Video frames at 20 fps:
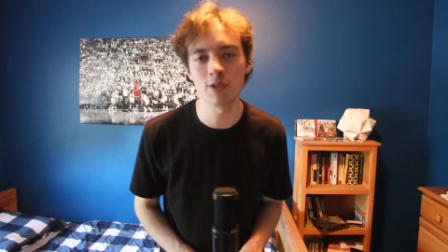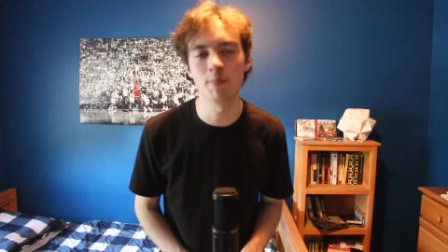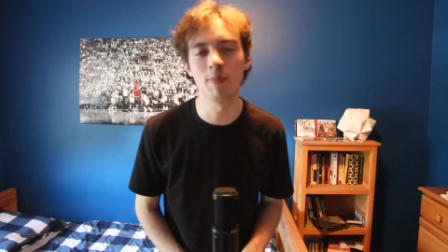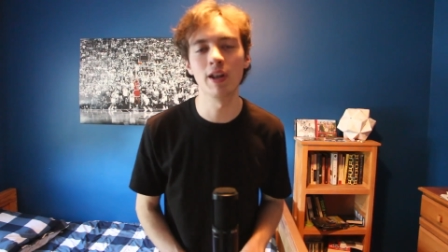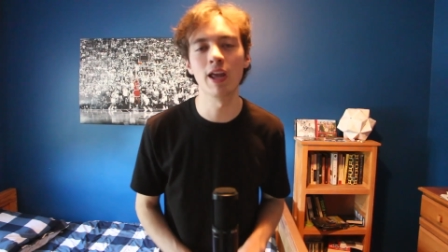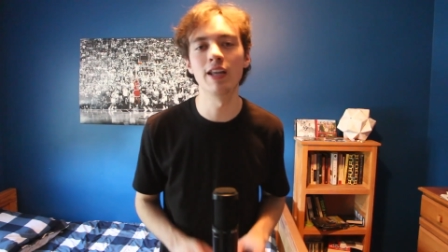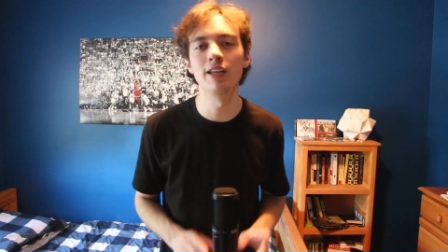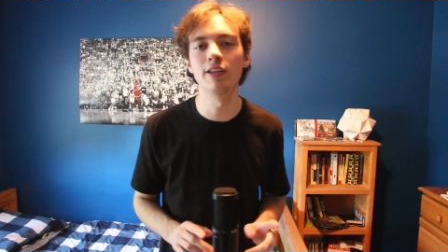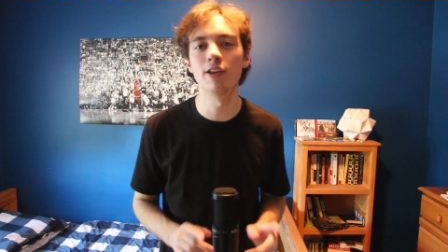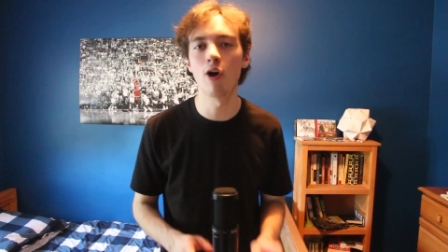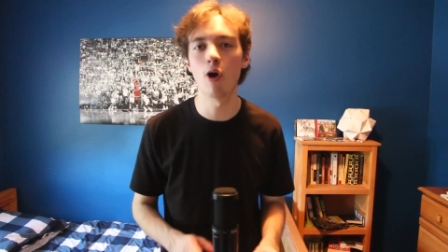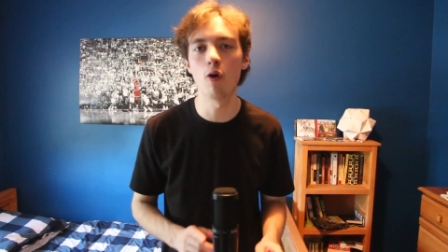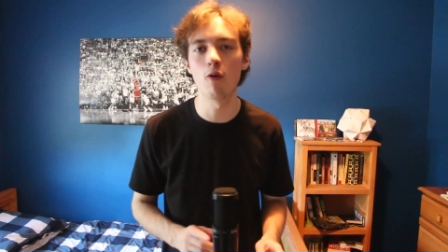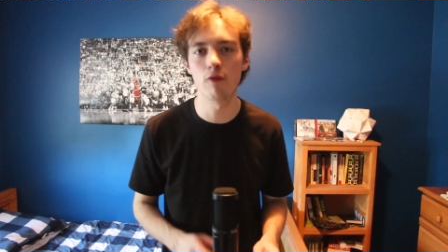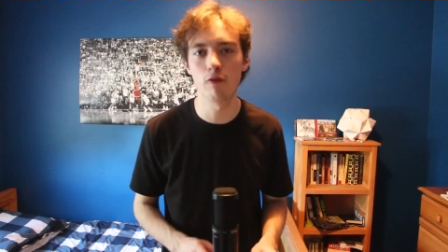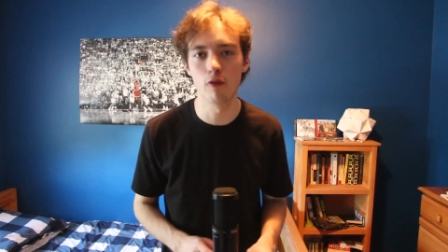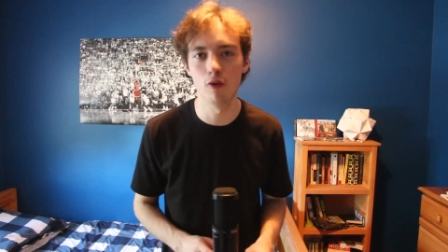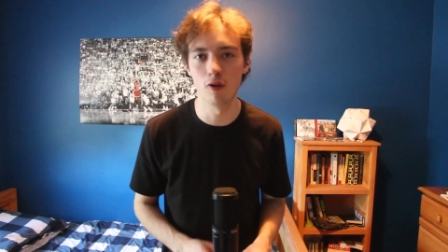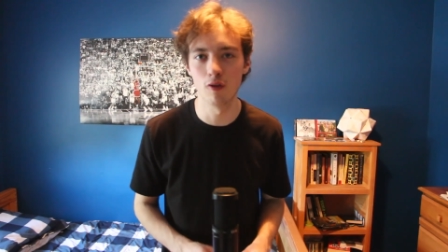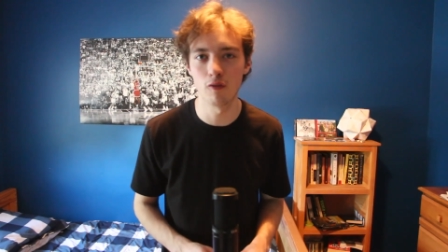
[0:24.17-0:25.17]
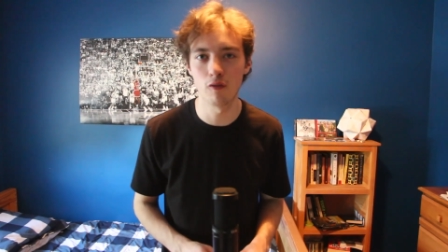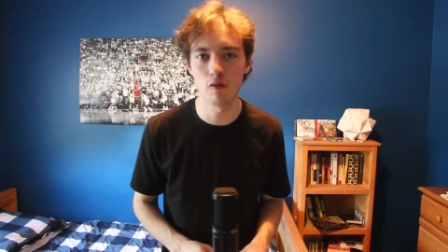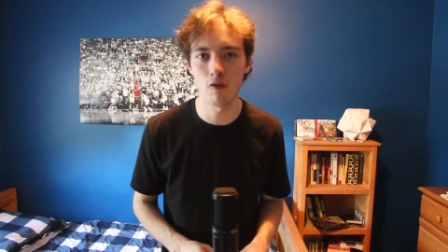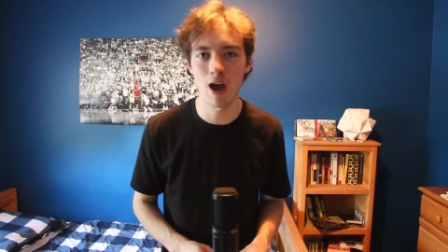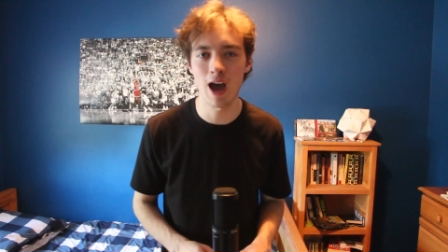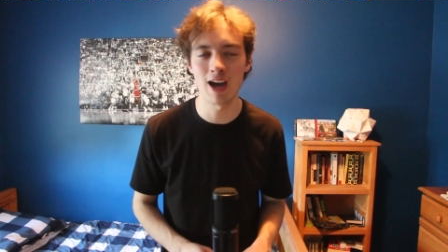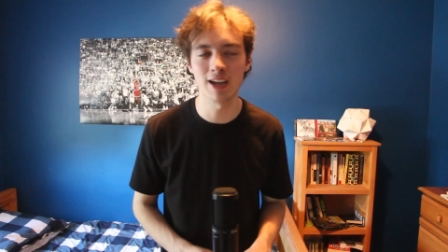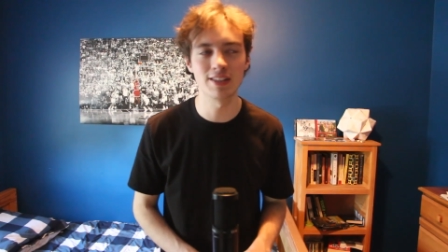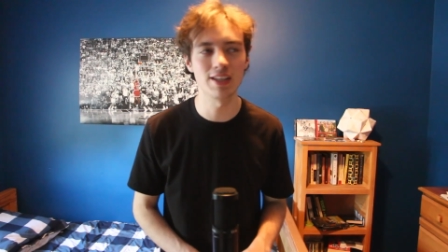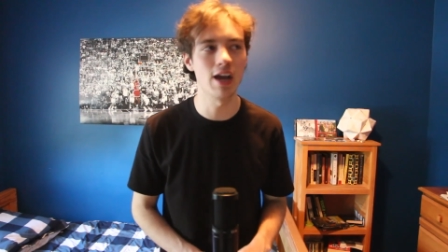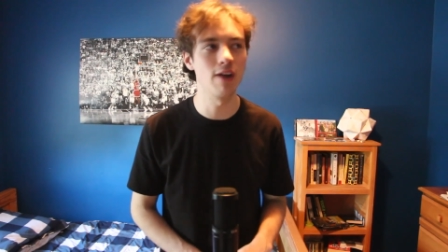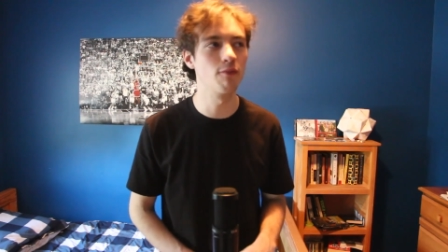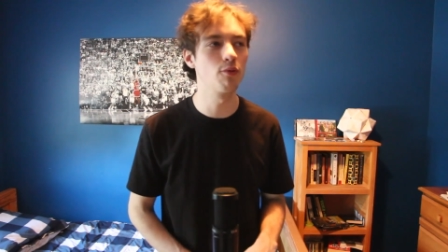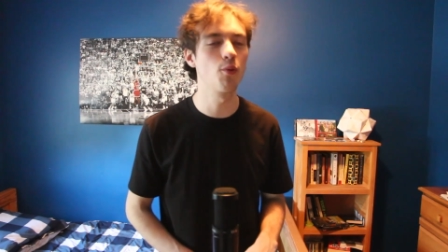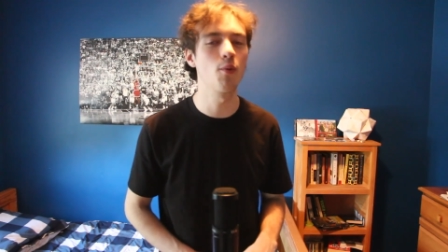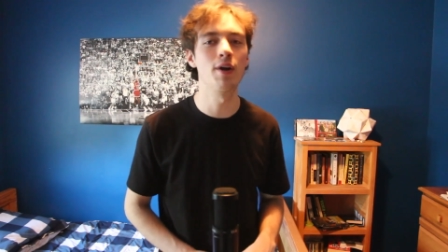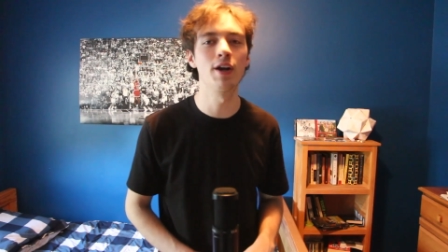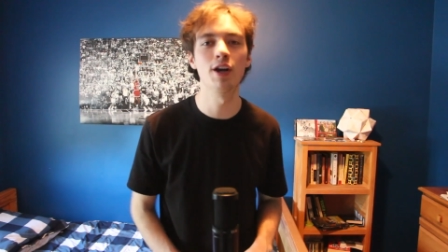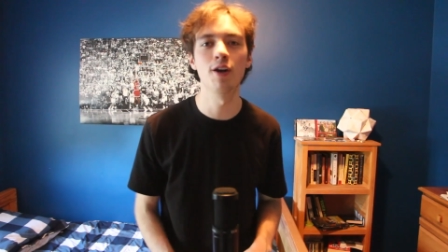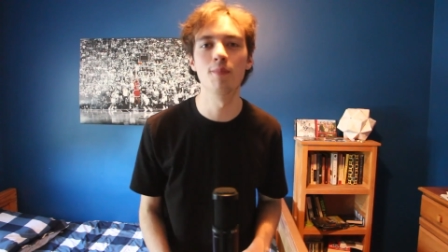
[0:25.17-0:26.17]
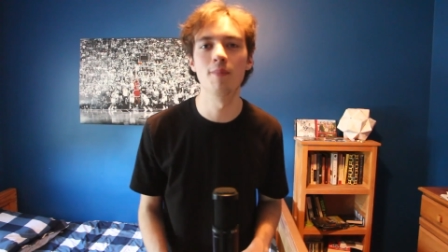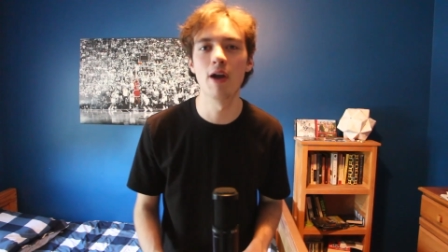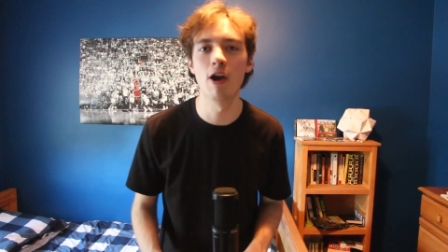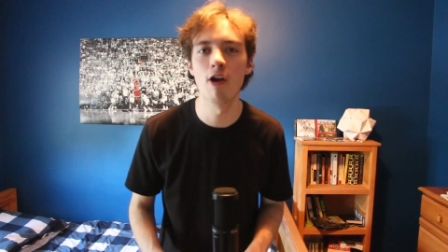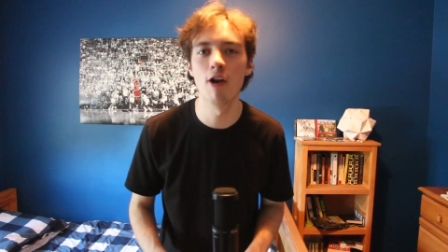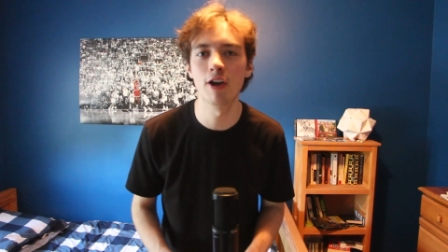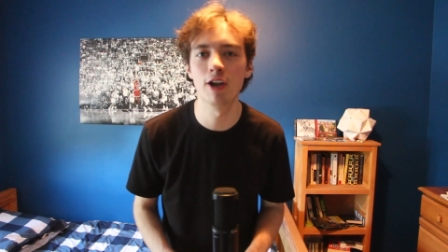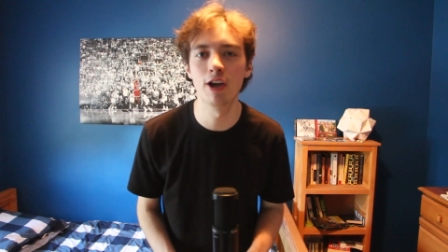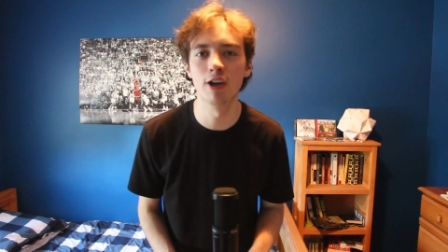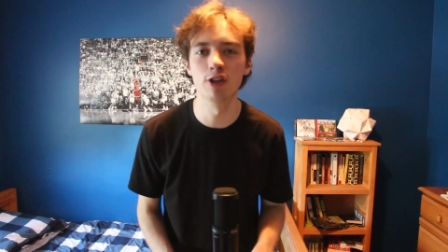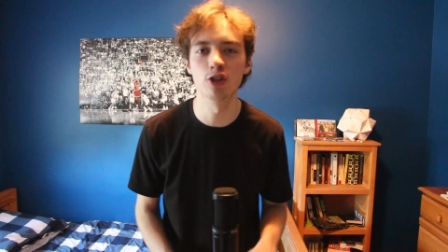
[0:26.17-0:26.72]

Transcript: but I know for a fact everyone in America